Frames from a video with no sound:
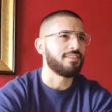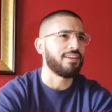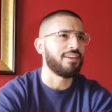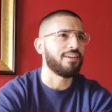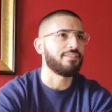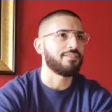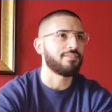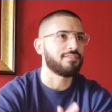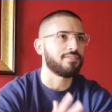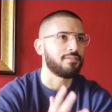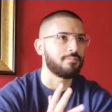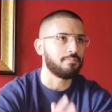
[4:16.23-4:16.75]
I,
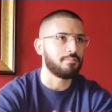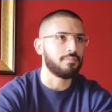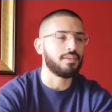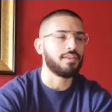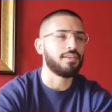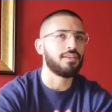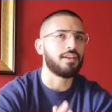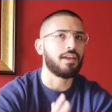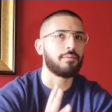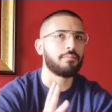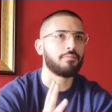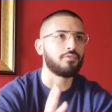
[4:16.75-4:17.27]
to
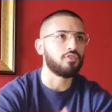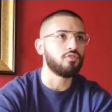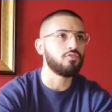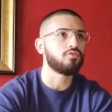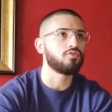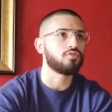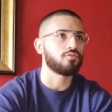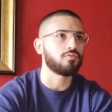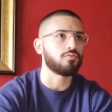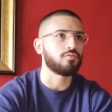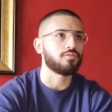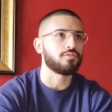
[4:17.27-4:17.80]
me, I'm
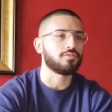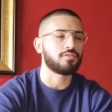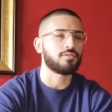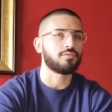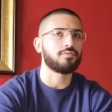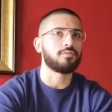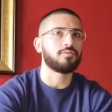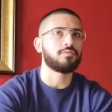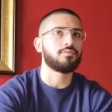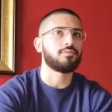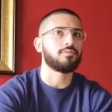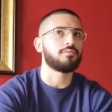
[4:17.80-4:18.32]
neutral,
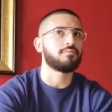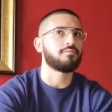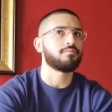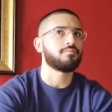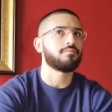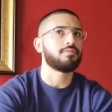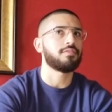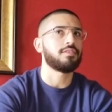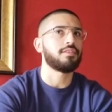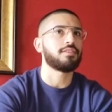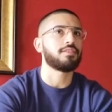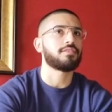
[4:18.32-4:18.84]
so
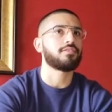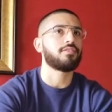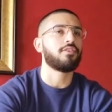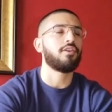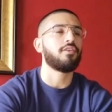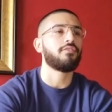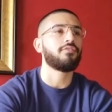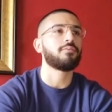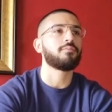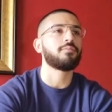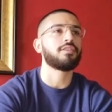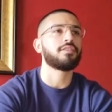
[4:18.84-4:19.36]
yeah. it's hard
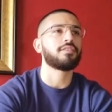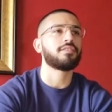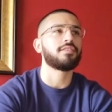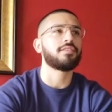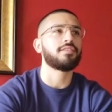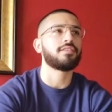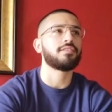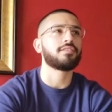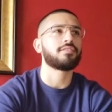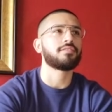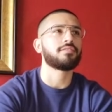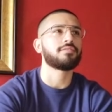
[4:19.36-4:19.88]
for me to
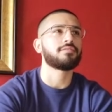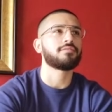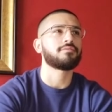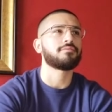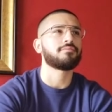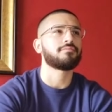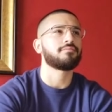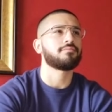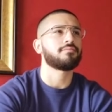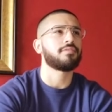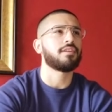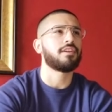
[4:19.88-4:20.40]
think
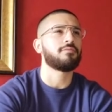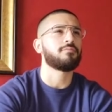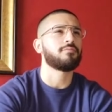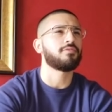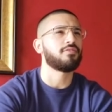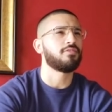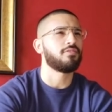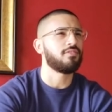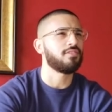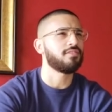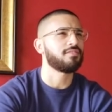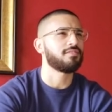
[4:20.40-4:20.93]
I'm a
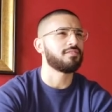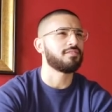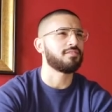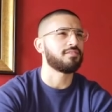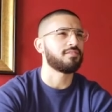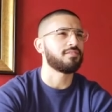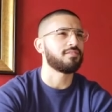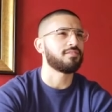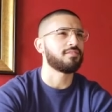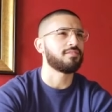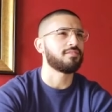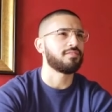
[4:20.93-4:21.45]

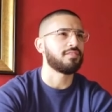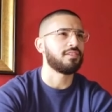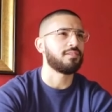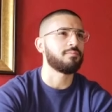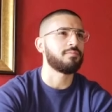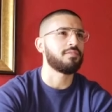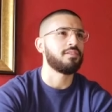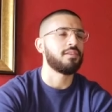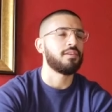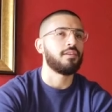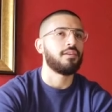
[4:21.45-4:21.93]
narcissist. You get me?